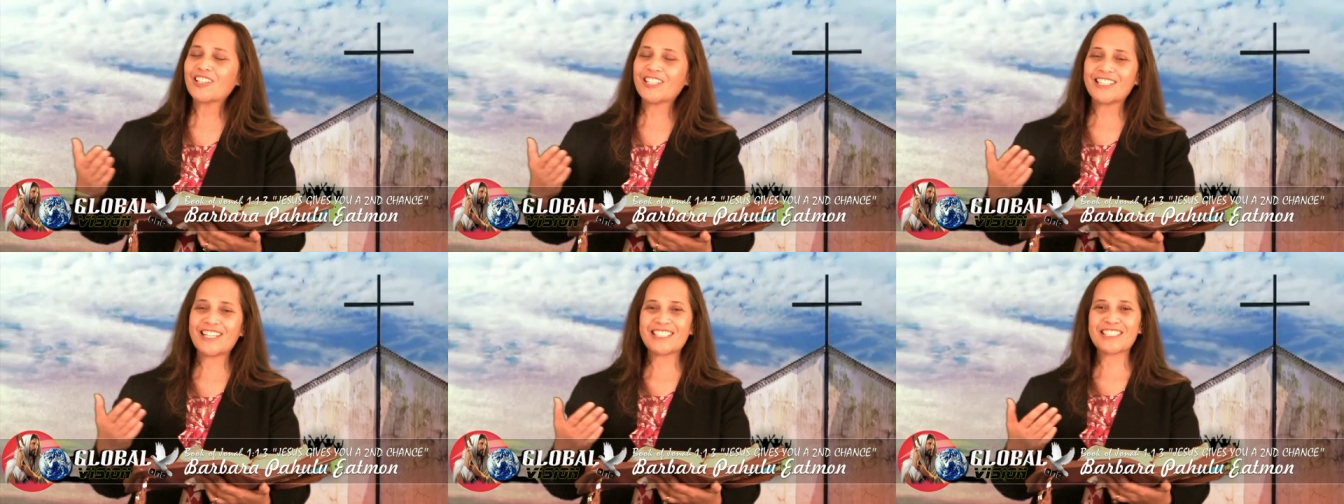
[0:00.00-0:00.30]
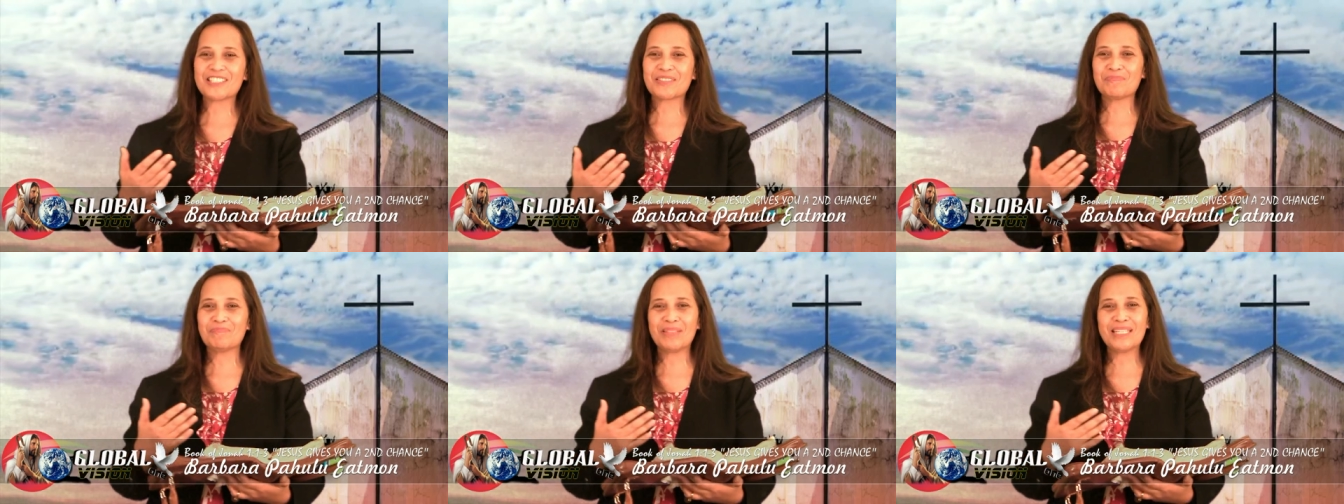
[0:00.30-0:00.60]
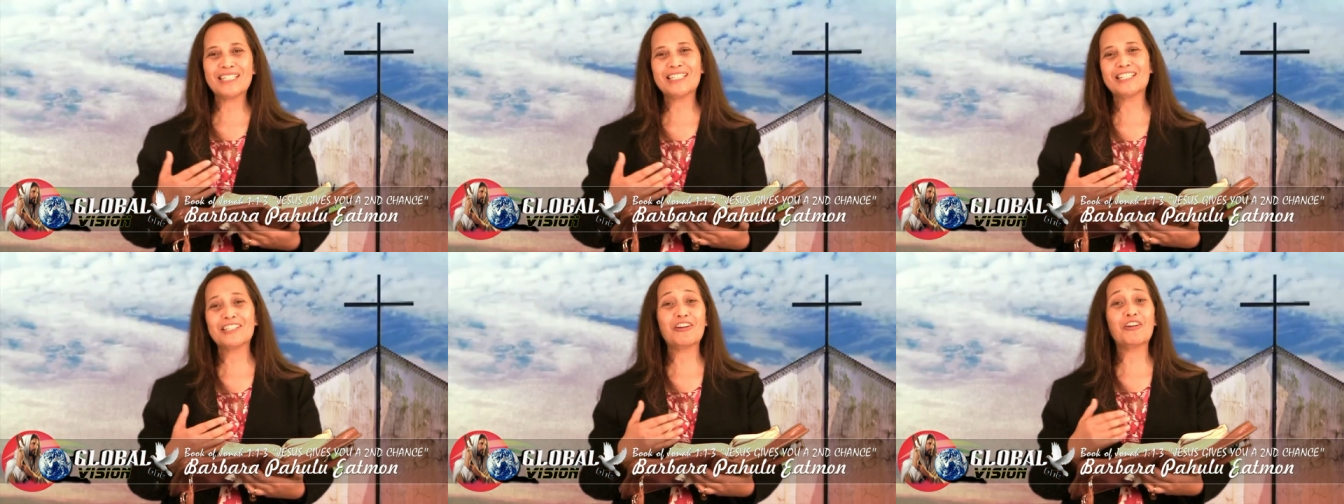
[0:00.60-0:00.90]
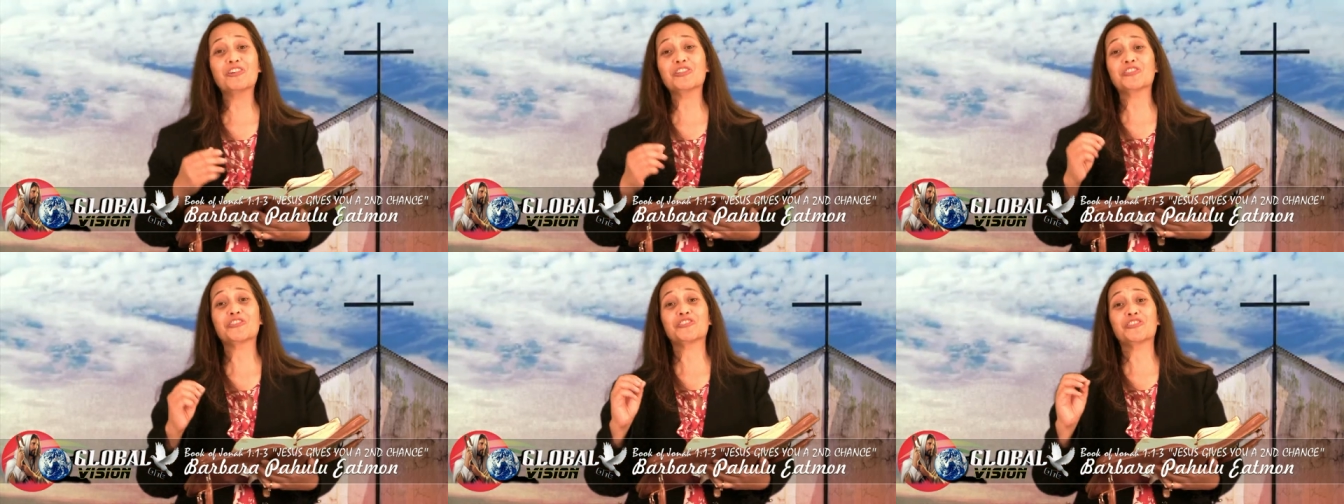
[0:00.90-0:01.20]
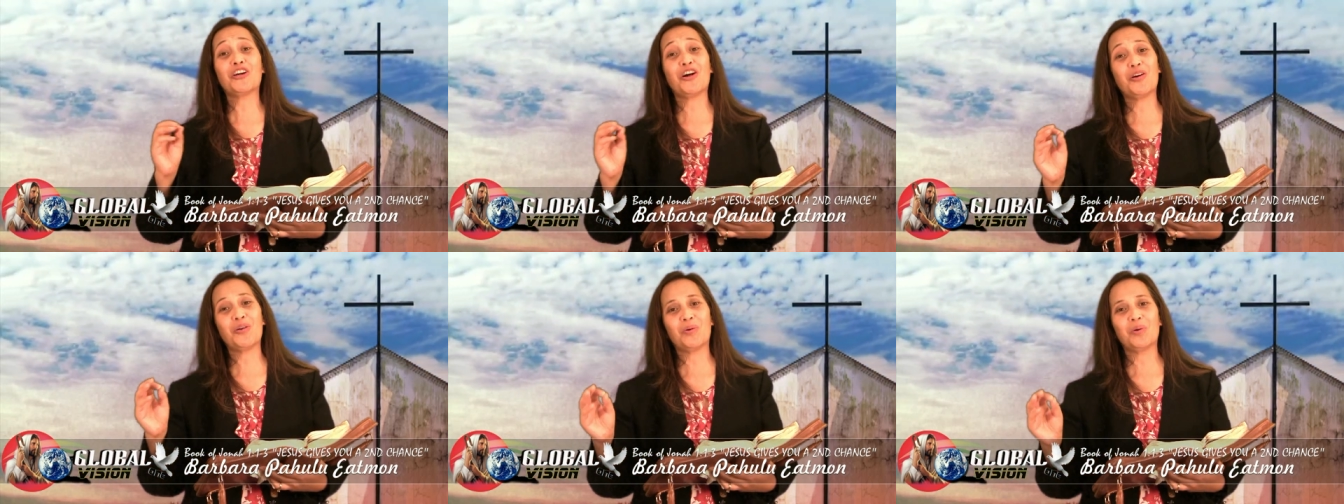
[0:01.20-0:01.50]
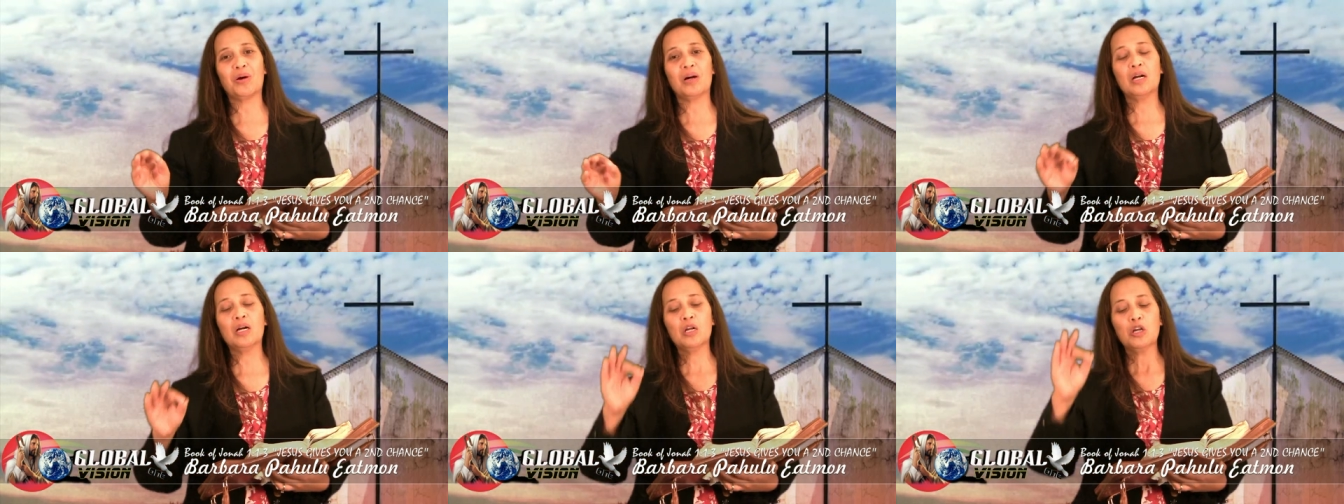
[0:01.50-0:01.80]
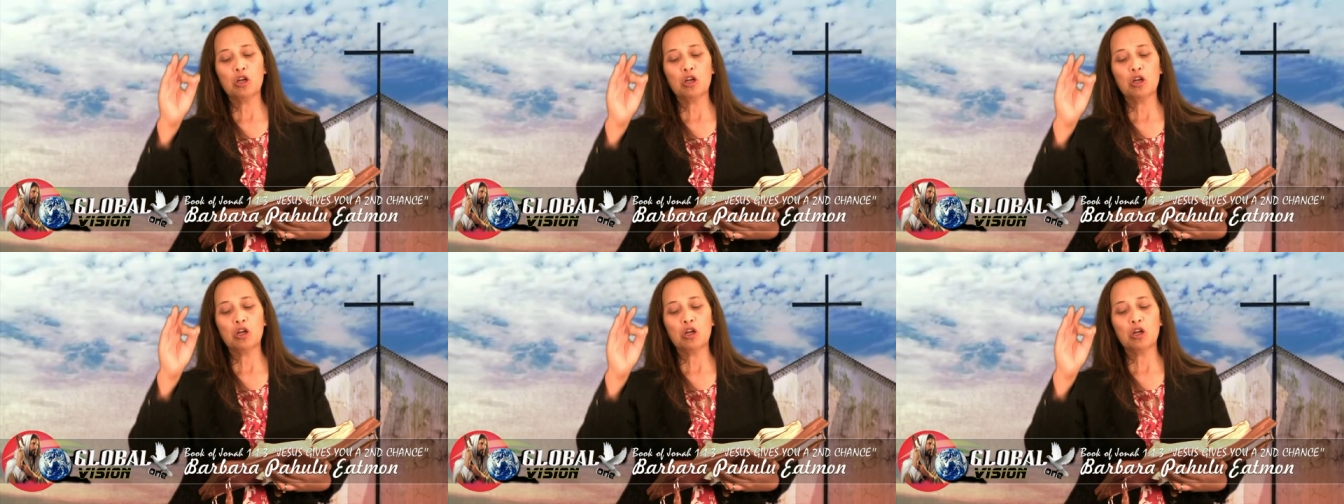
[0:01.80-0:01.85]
the next minute or so,